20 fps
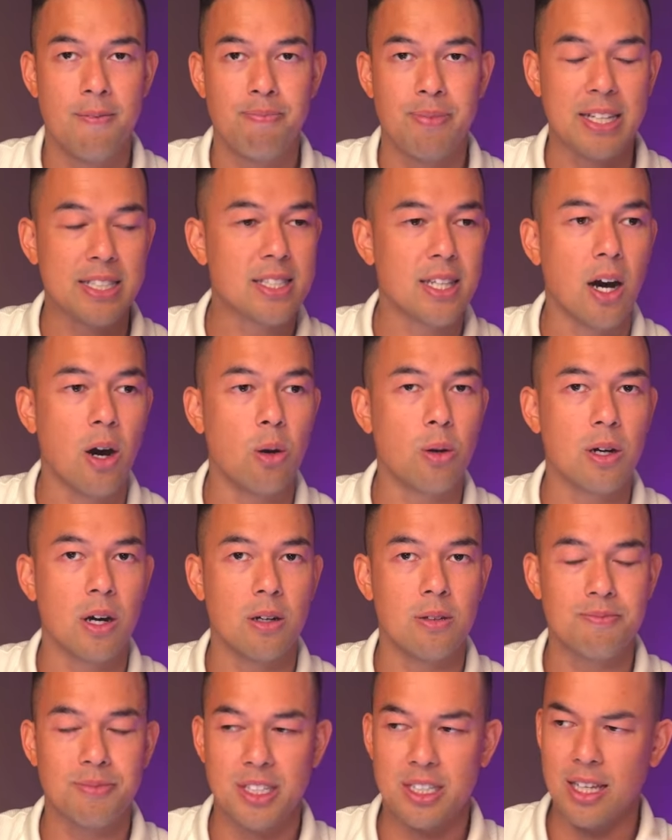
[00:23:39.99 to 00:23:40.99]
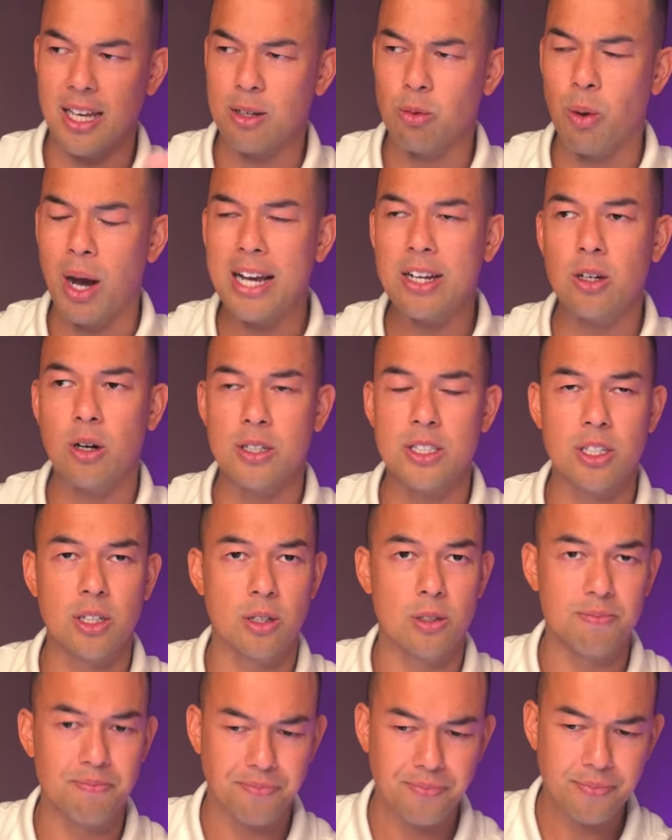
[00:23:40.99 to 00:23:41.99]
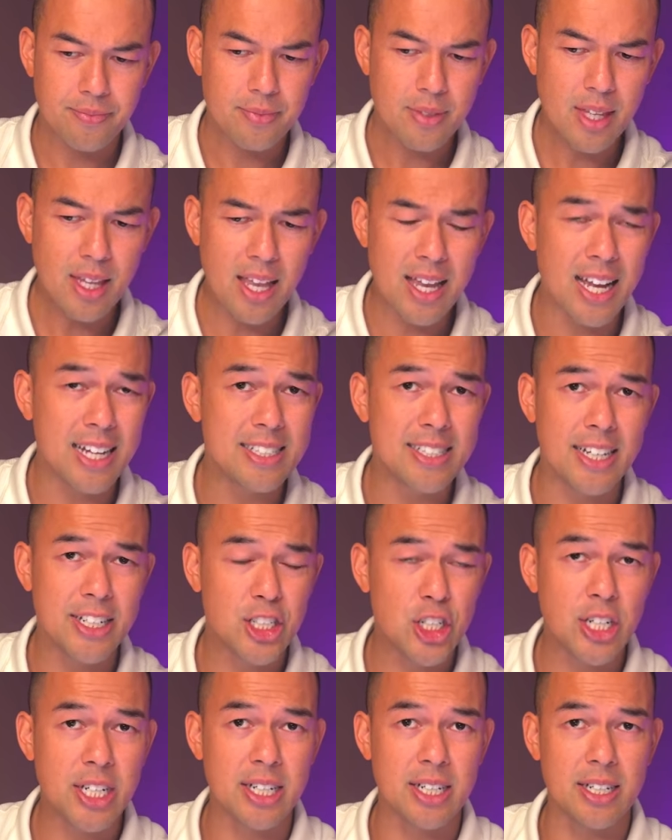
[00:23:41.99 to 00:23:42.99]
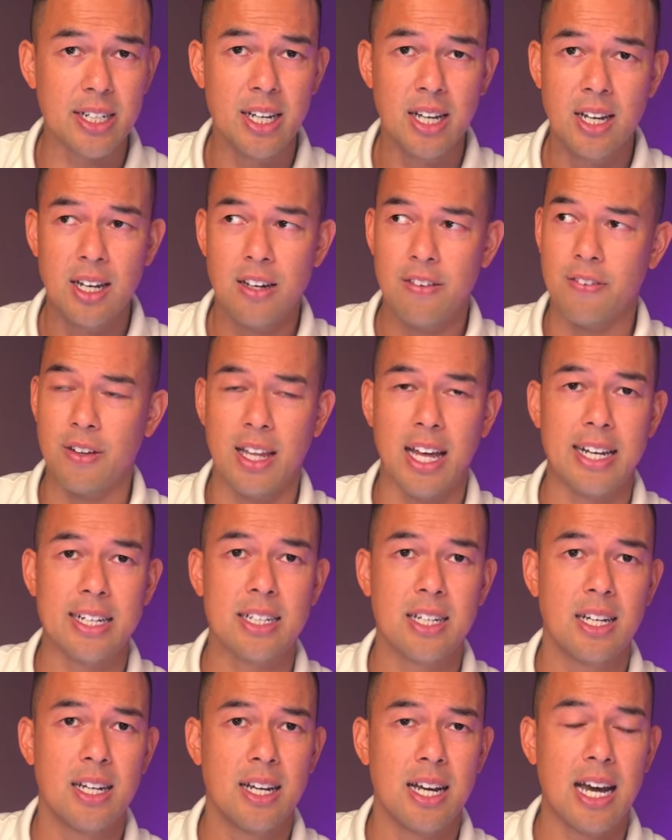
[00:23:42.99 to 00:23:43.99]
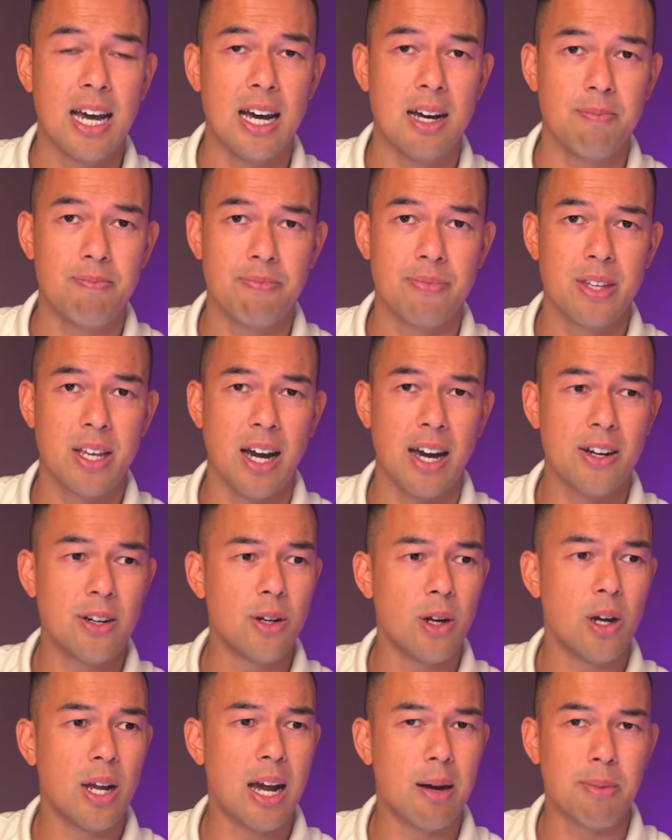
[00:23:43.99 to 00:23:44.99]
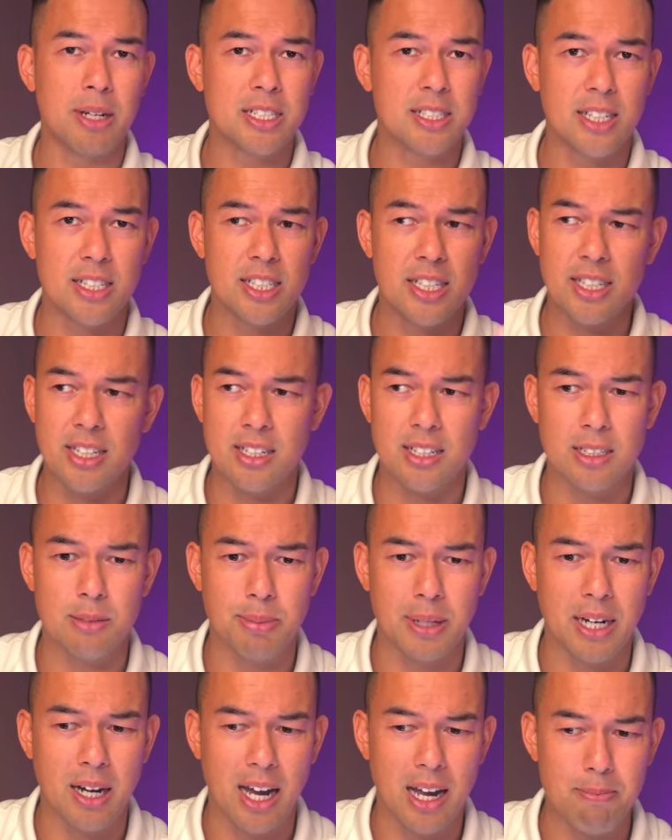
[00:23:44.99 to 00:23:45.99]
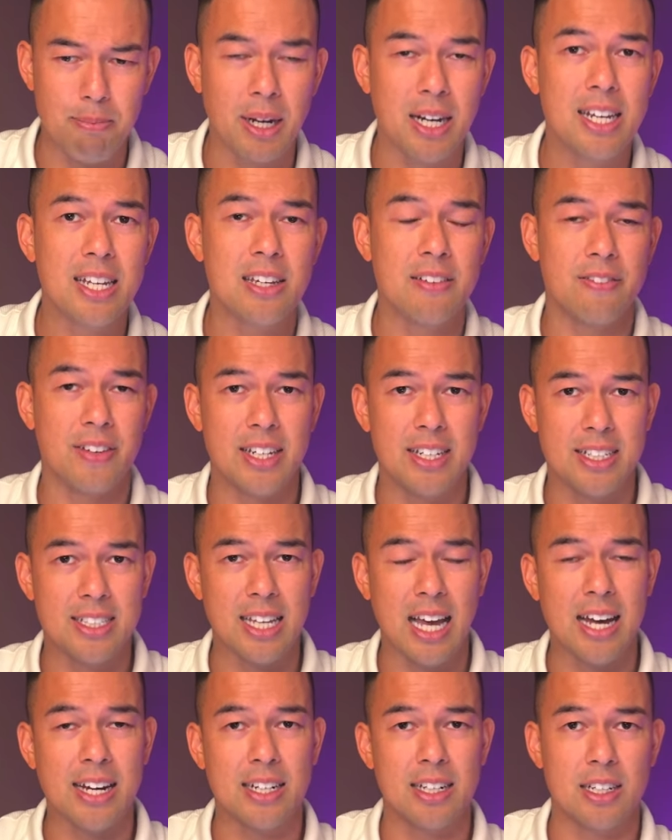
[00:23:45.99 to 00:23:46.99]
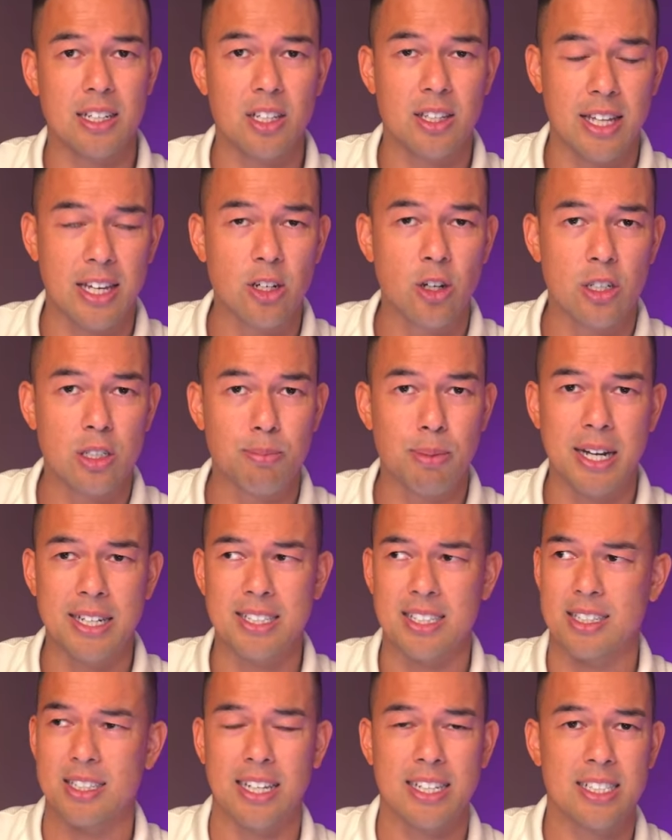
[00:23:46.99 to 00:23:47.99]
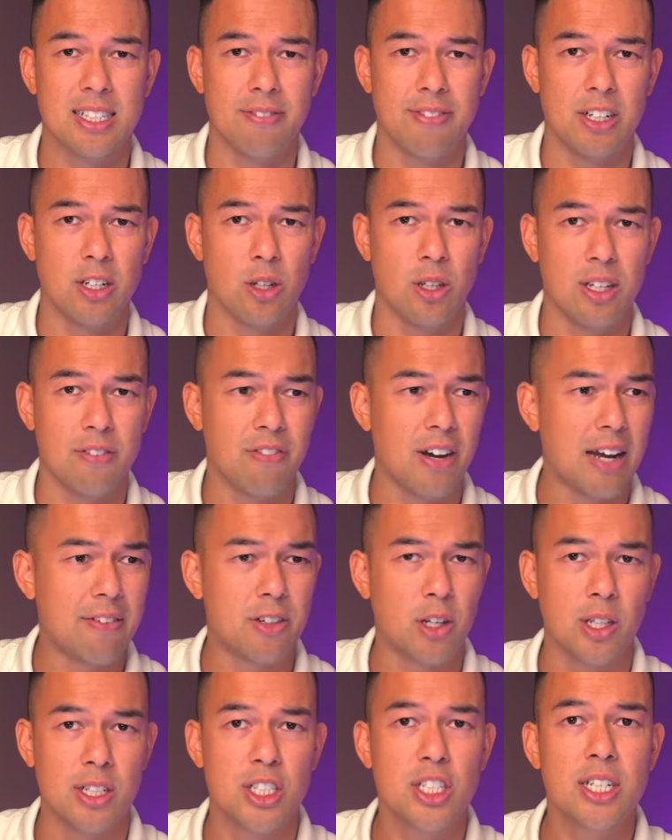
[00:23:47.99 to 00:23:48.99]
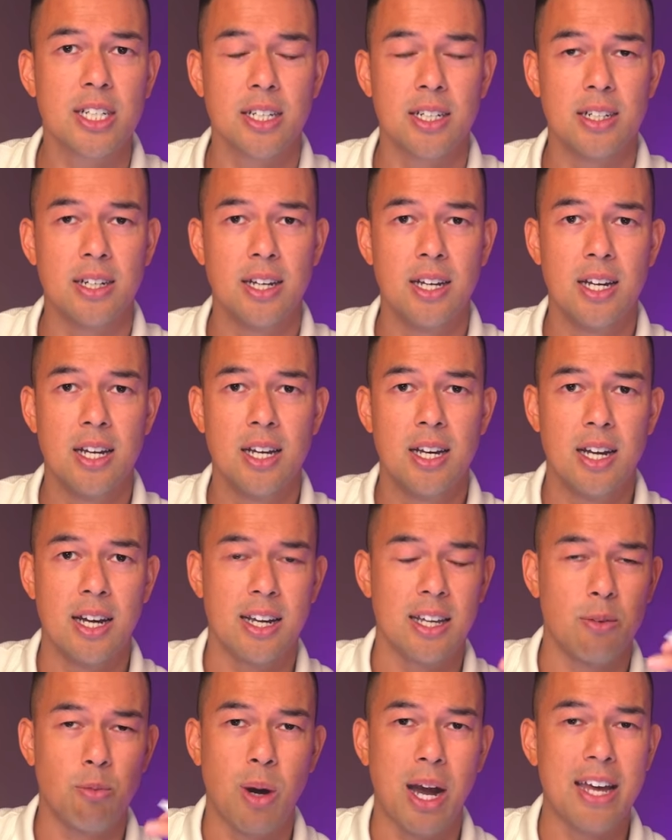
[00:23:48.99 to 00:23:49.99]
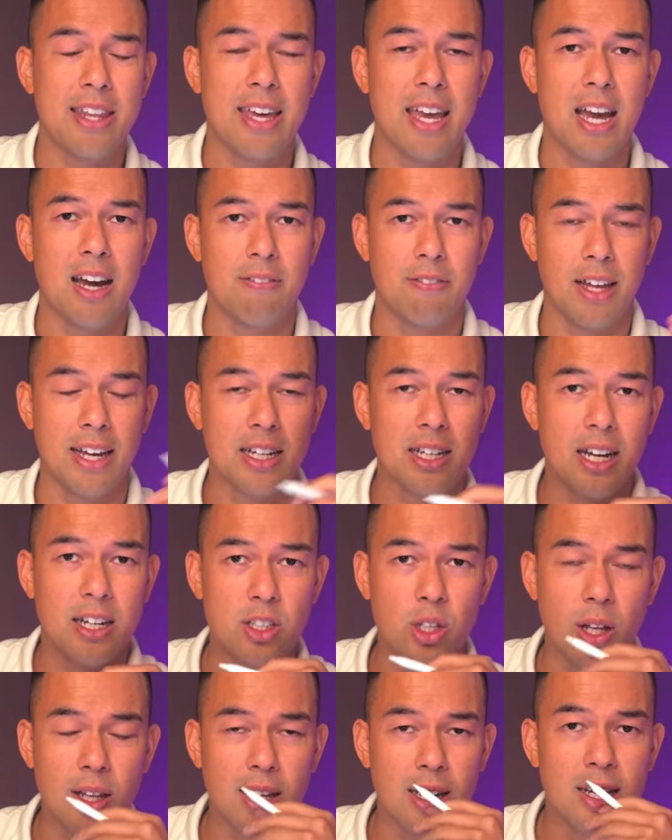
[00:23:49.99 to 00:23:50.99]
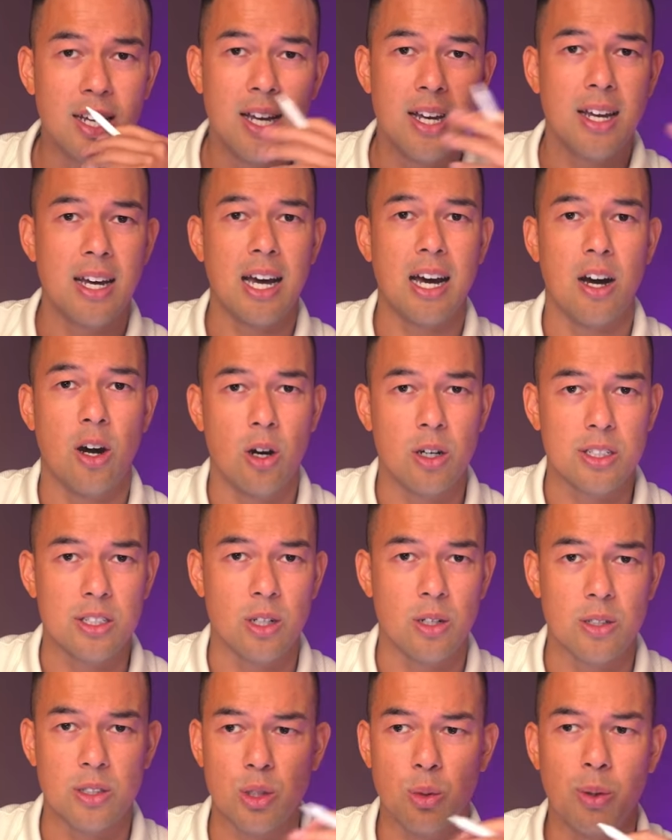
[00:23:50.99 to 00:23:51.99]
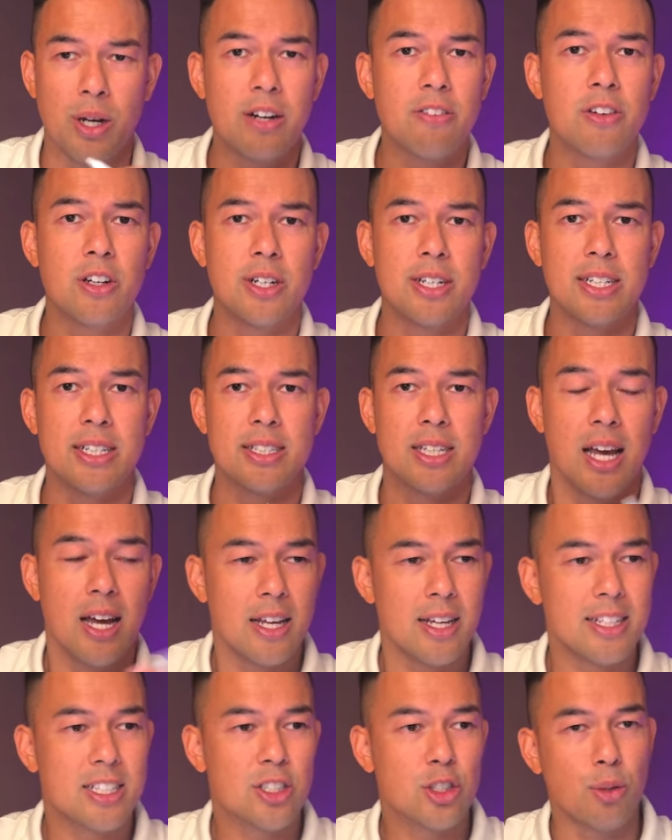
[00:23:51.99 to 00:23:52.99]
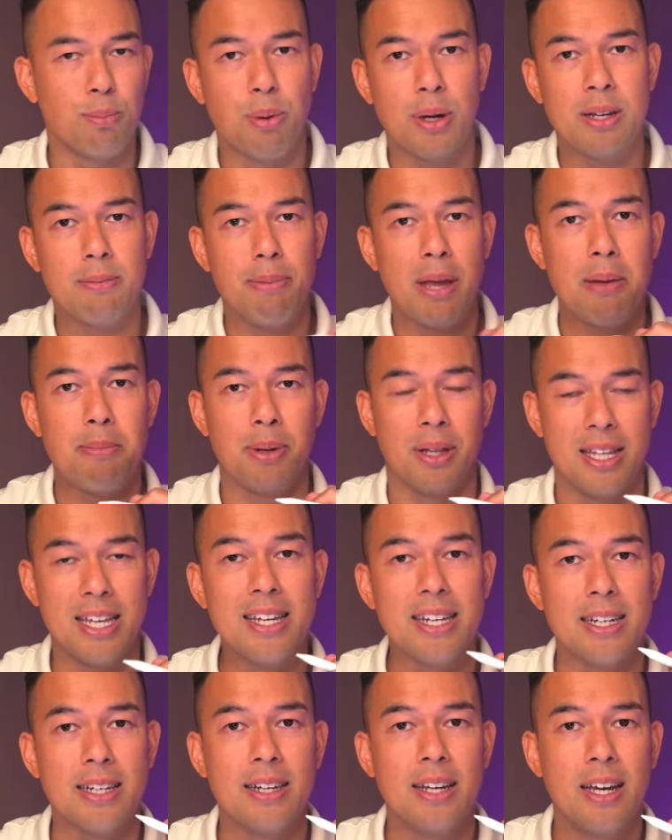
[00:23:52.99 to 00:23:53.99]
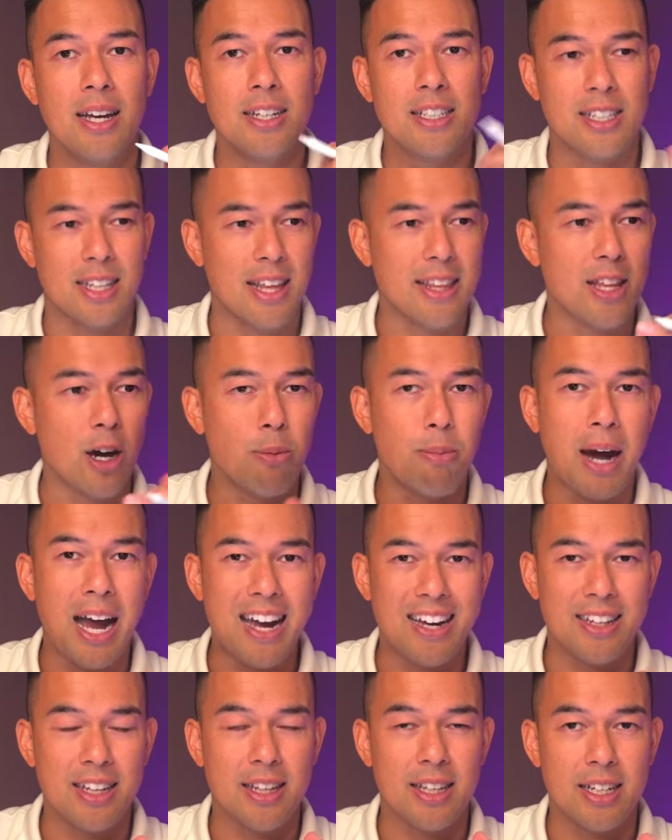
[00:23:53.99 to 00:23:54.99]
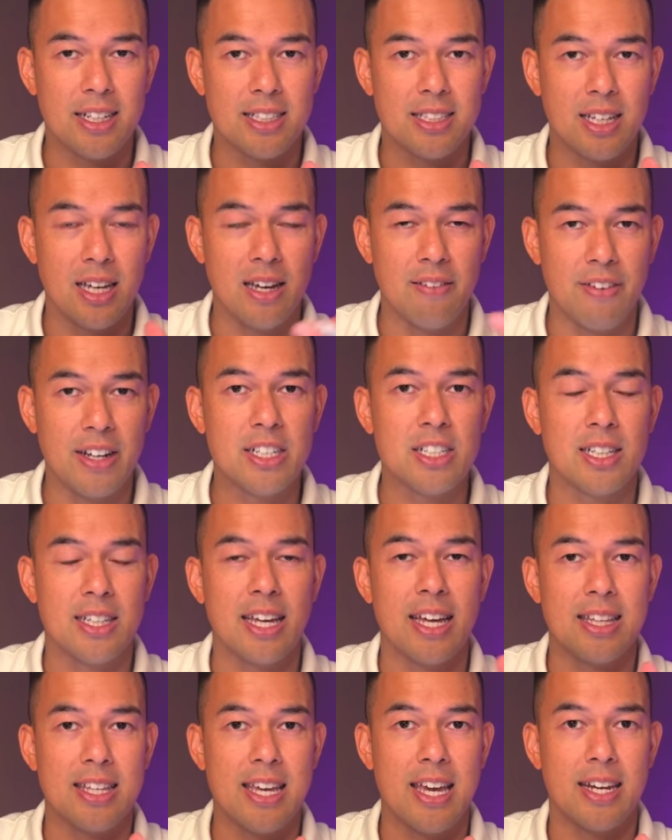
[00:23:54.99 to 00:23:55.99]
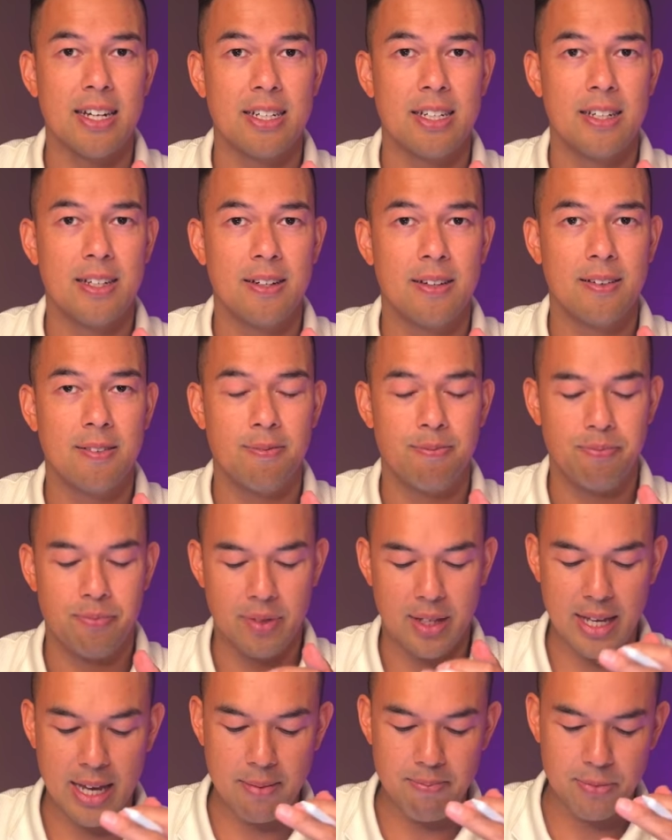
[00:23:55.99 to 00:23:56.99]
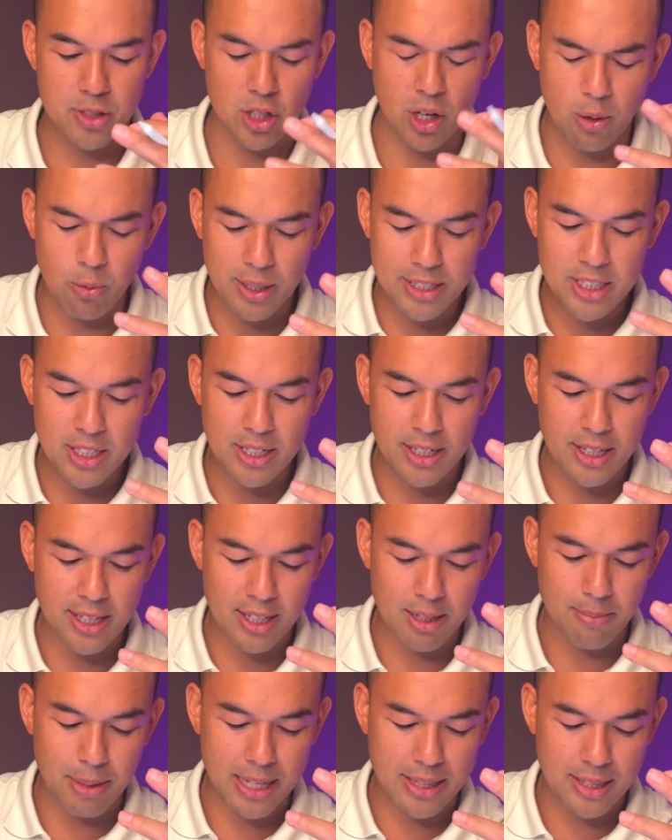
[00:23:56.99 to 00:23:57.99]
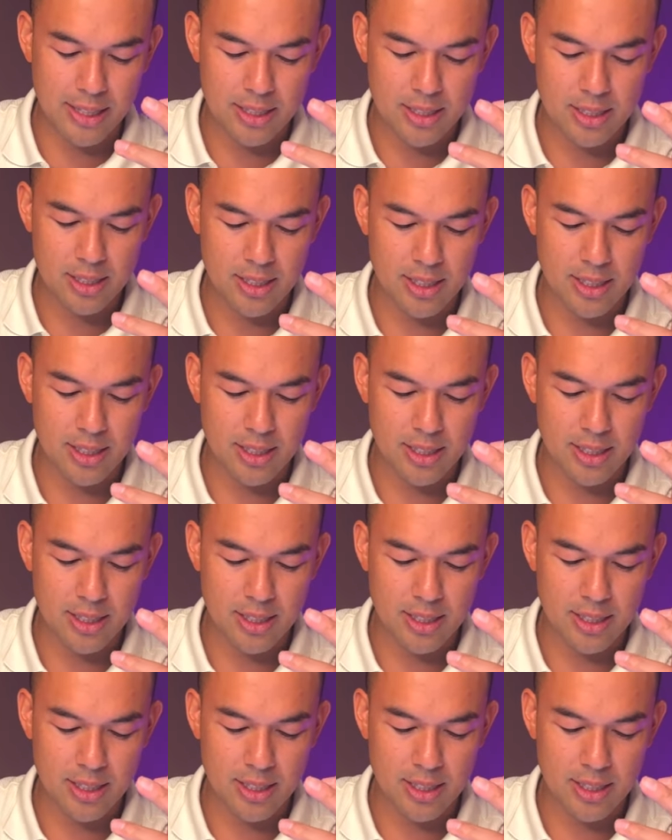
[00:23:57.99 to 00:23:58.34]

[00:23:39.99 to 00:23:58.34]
That's the whole goal. It's like why Costco has their chicken for like, um, I don't know how much their chicken is, but I believe it is under their cost price. It's like $7, $5 chicken. And why they have like a dollar uh, hot dogs or whatever it is. It's to bring people in so that they'll buy other things eventually at the end. Okay, so I want you to think about this.